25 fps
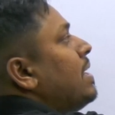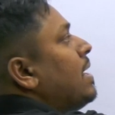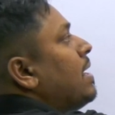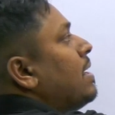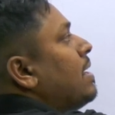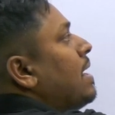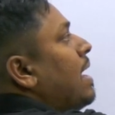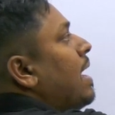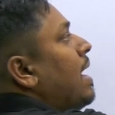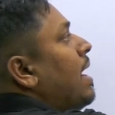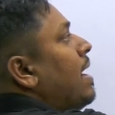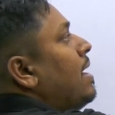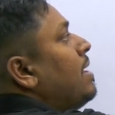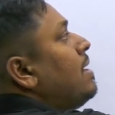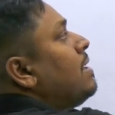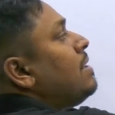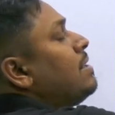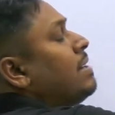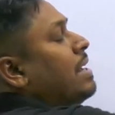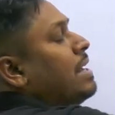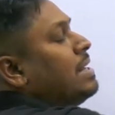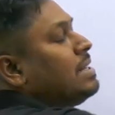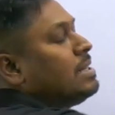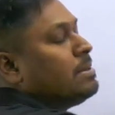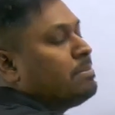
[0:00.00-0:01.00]
can add and
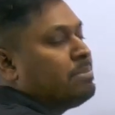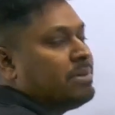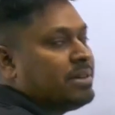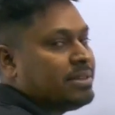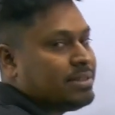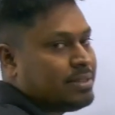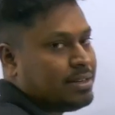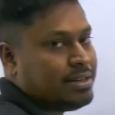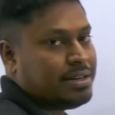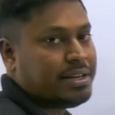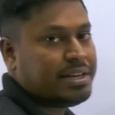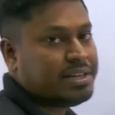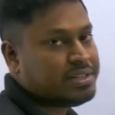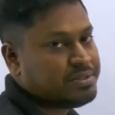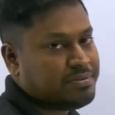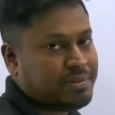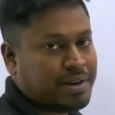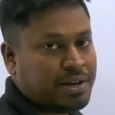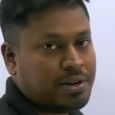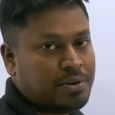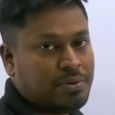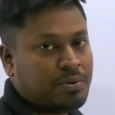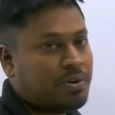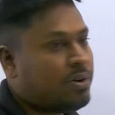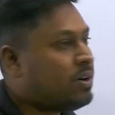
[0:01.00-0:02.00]
write the percentage
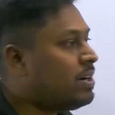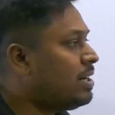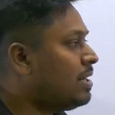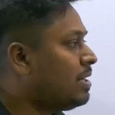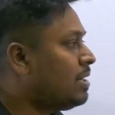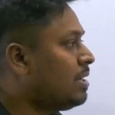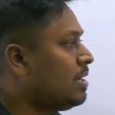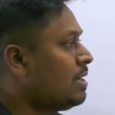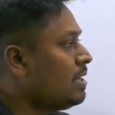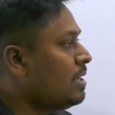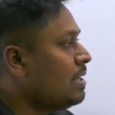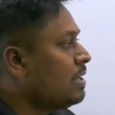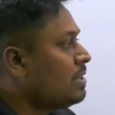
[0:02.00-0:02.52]
value. Got it?